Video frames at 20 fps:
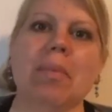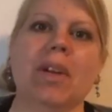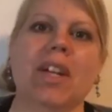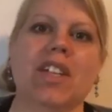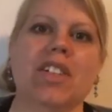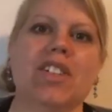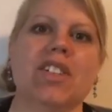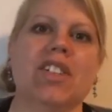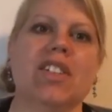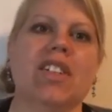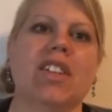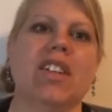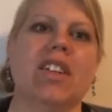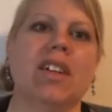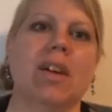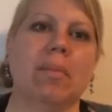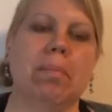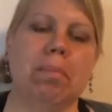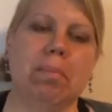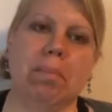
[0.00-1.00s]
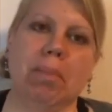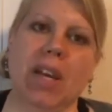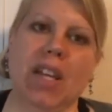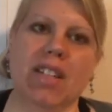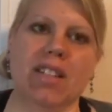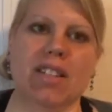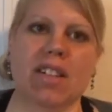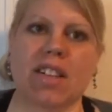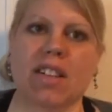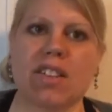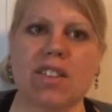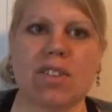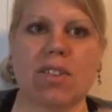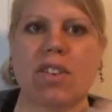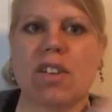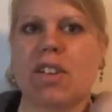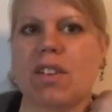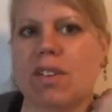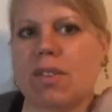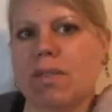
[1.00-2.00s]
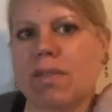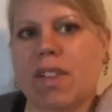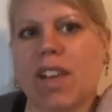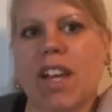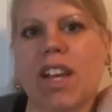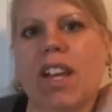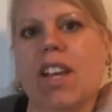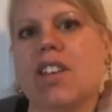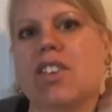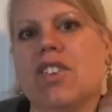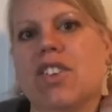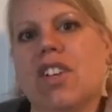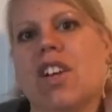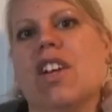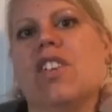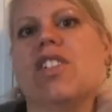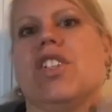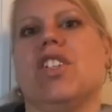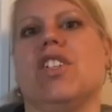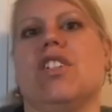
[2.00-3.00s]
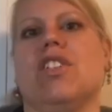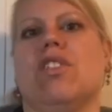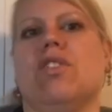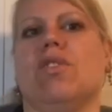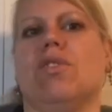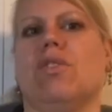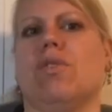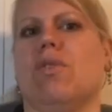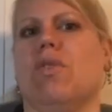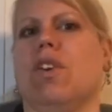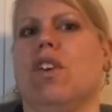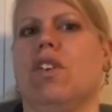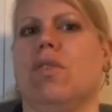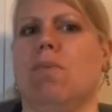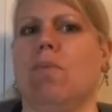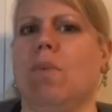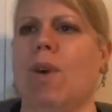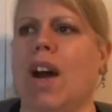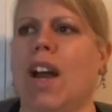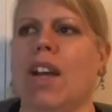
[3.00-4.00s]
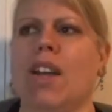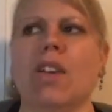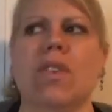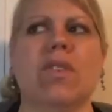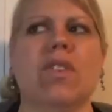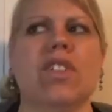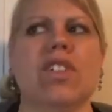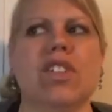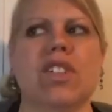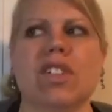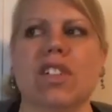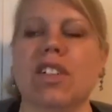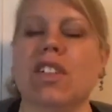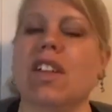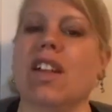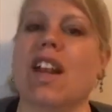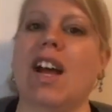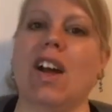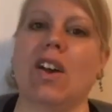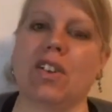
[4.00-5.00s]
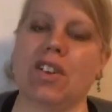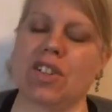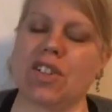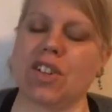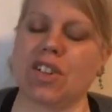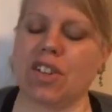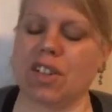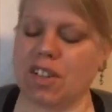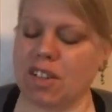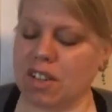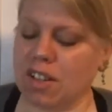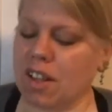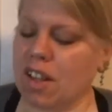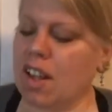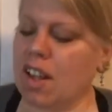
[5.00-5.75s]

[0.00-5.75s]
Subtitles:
but I just did a basic sort of like introduction to why you would journal and how to journal.